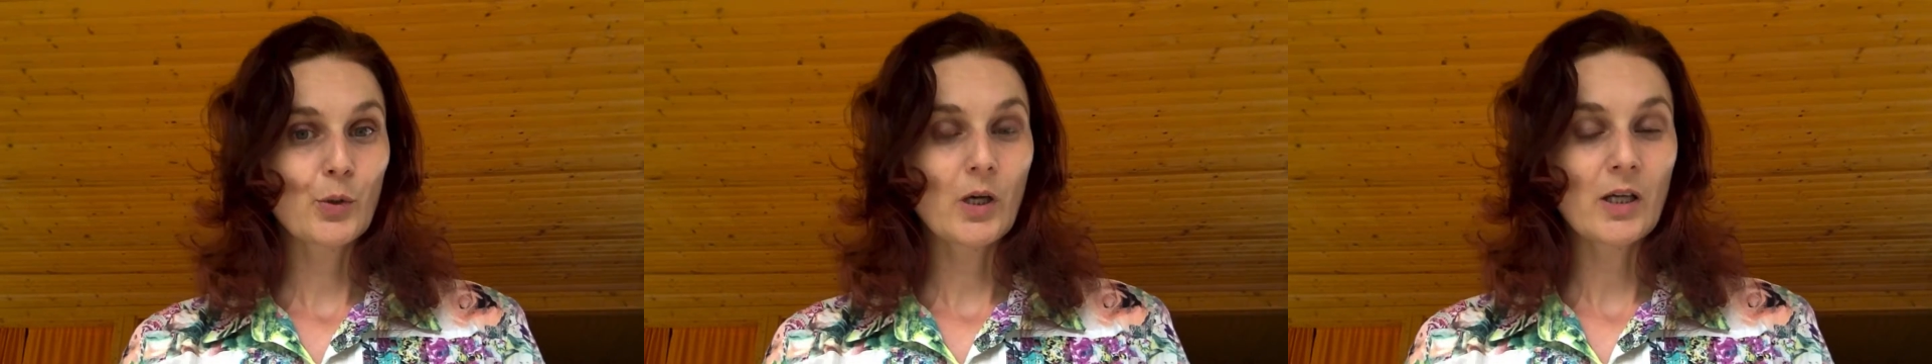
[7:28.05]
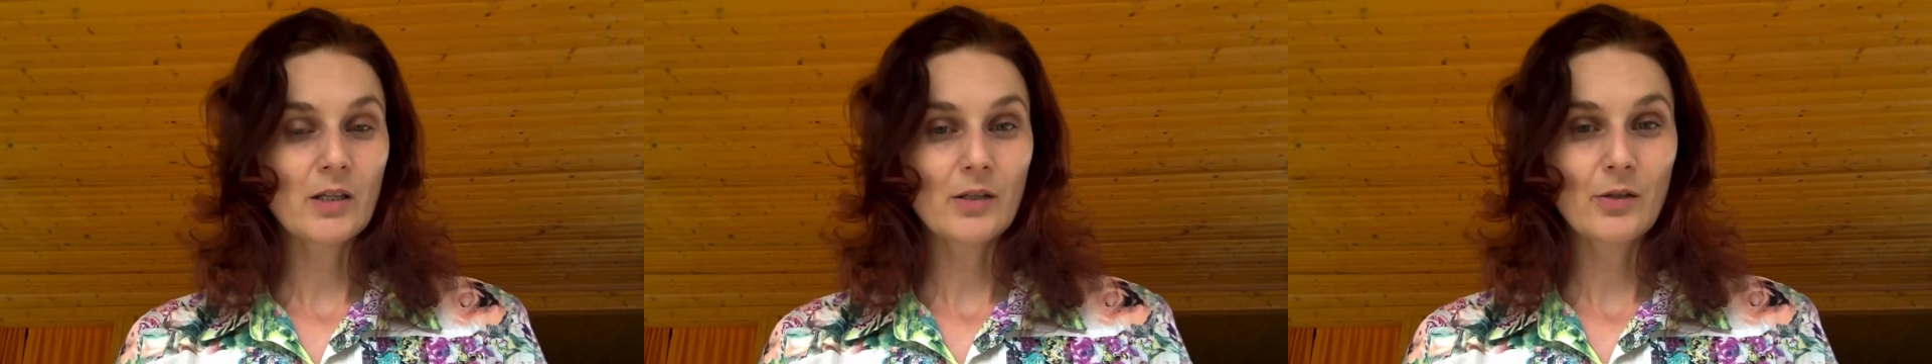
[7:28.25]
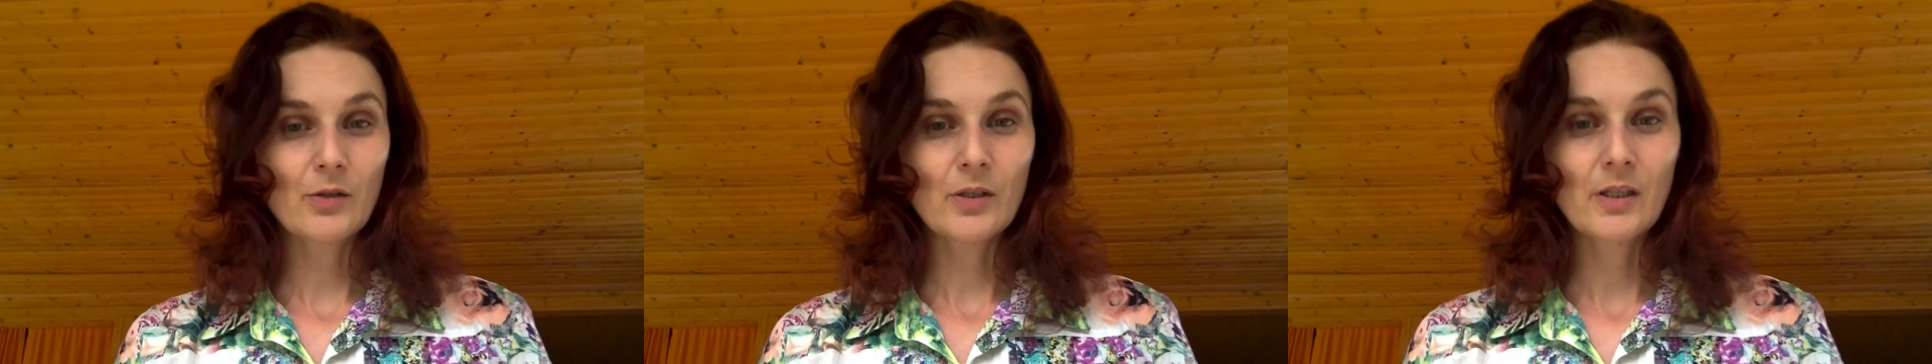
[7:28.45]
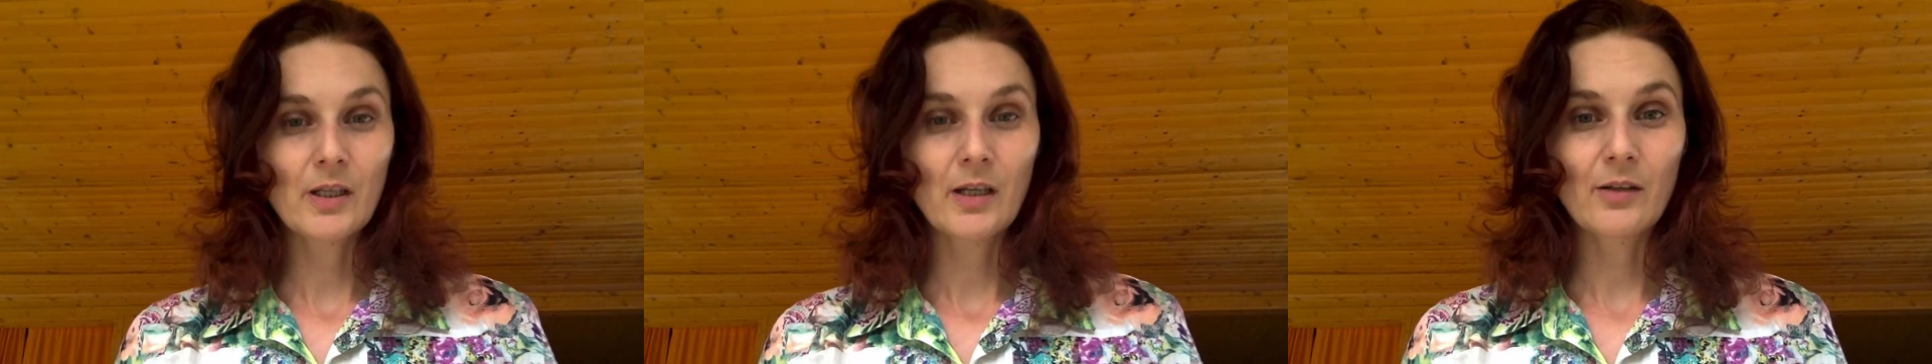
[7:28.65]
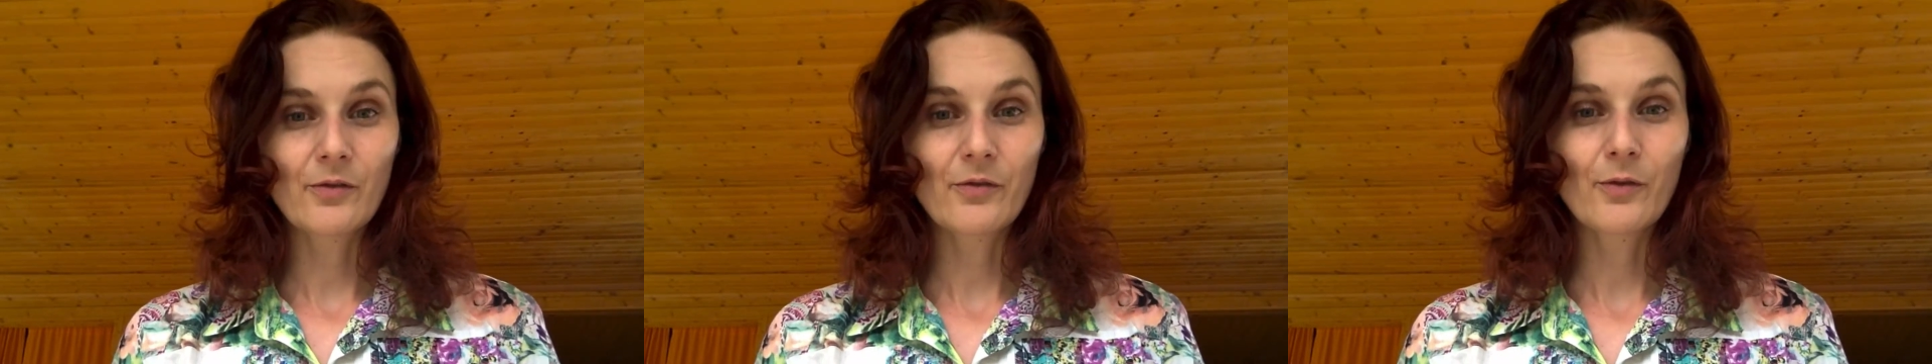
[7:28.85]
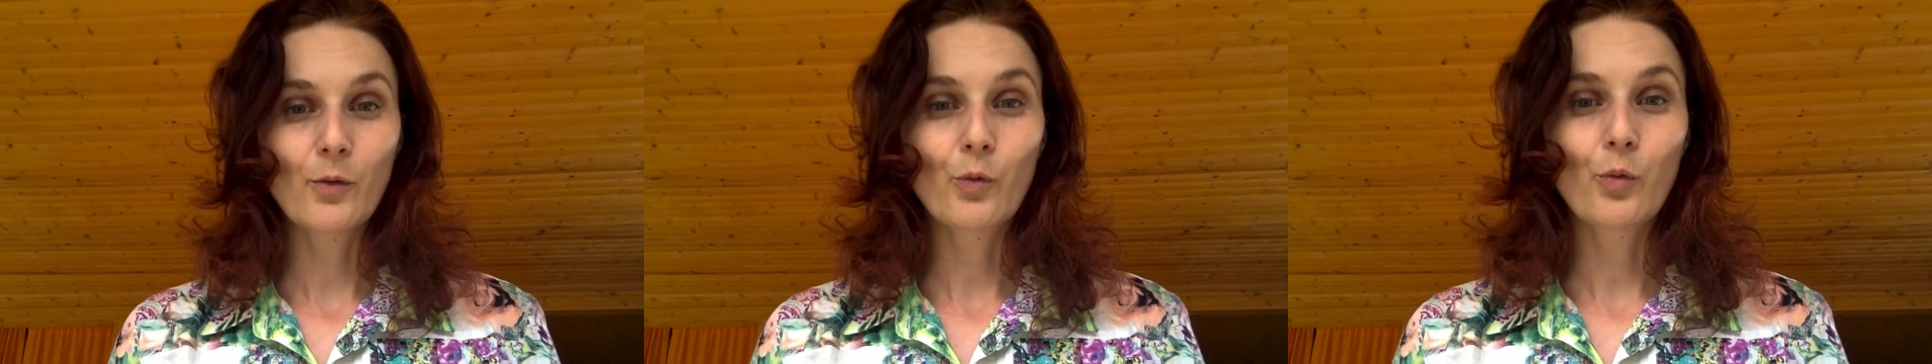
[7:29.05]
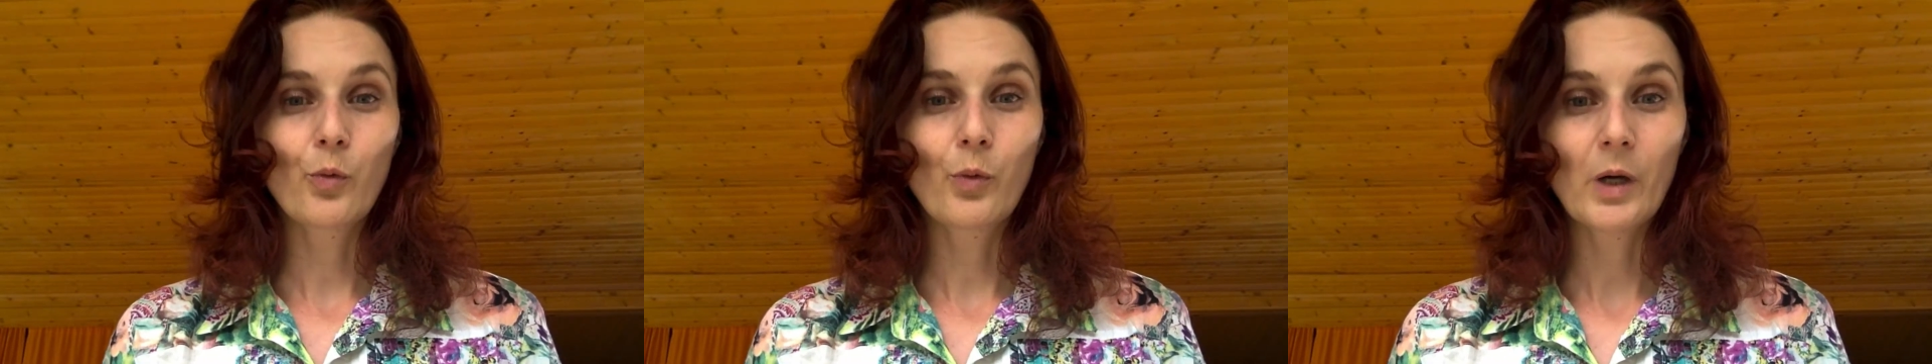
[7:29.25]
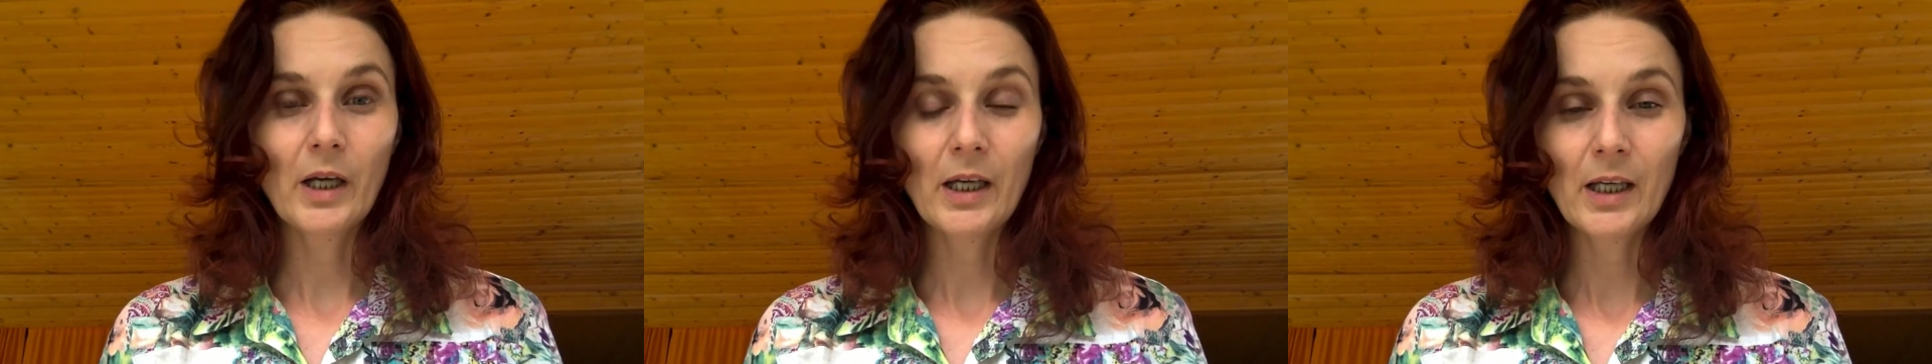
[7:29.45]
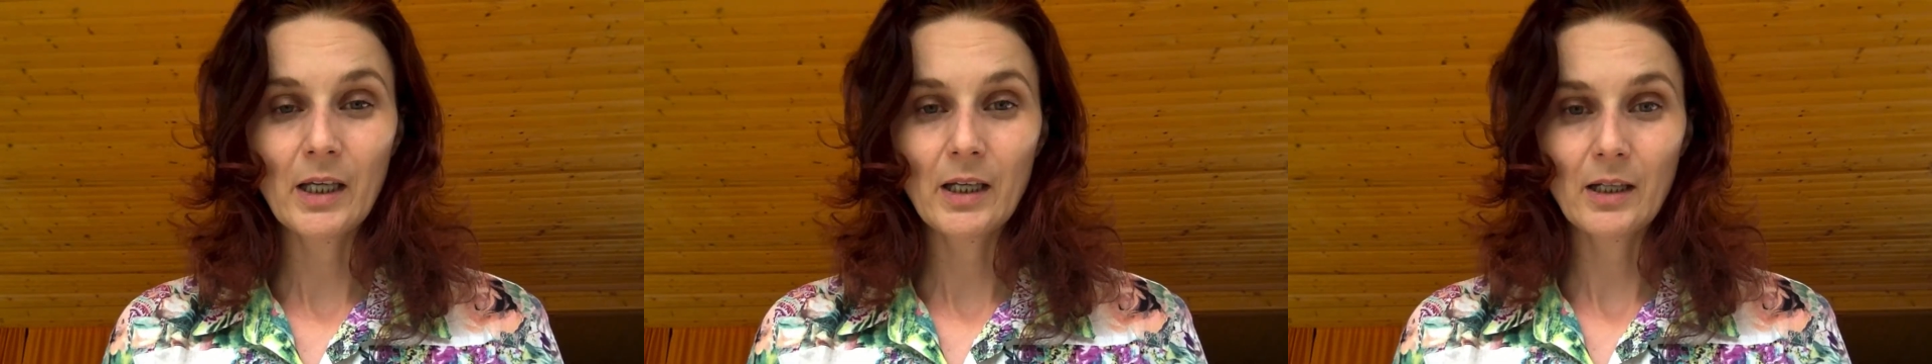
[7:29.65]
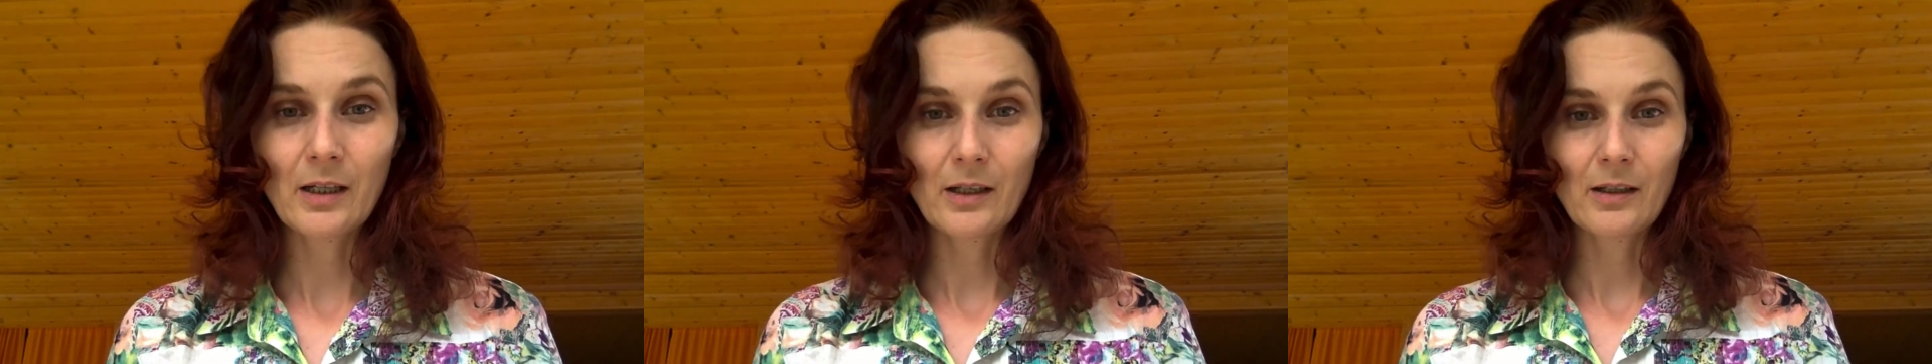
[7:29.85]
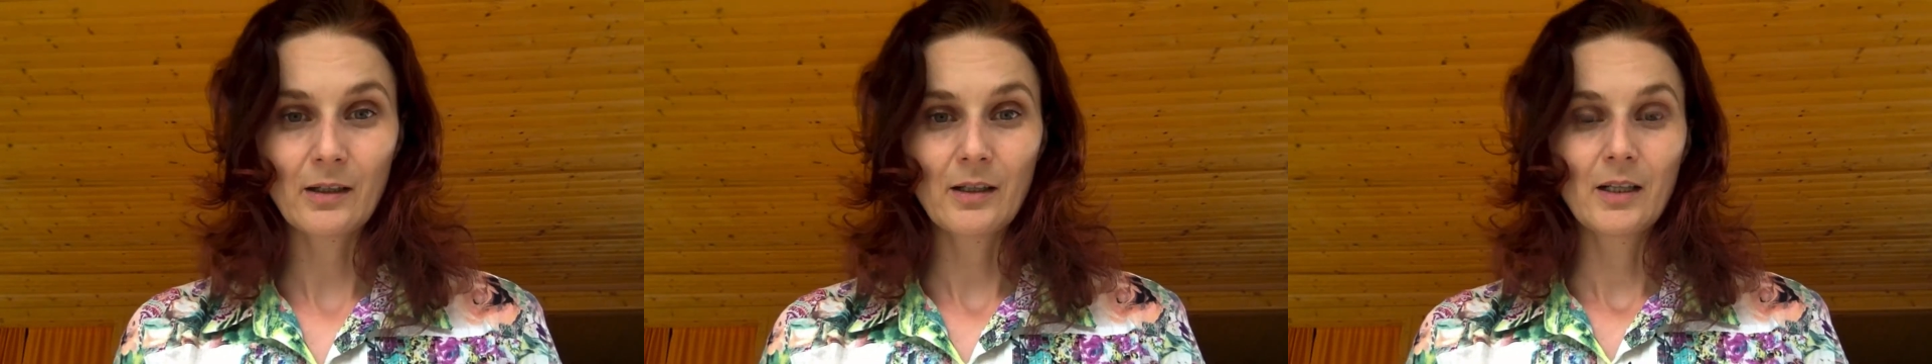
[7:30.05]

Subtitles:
ask yourself, where